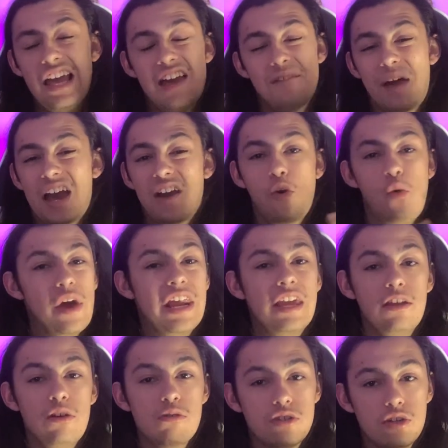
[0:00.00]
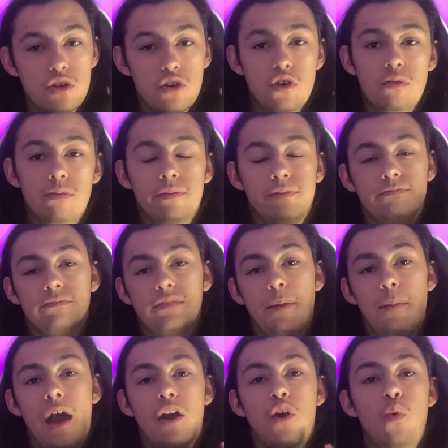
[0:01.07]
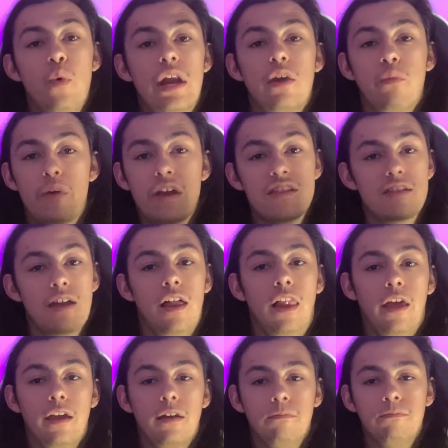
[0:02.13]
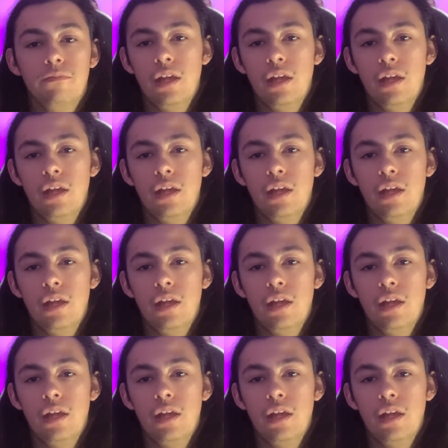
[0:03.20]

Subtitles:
am I quitting YouTube? Am I quitting reselling?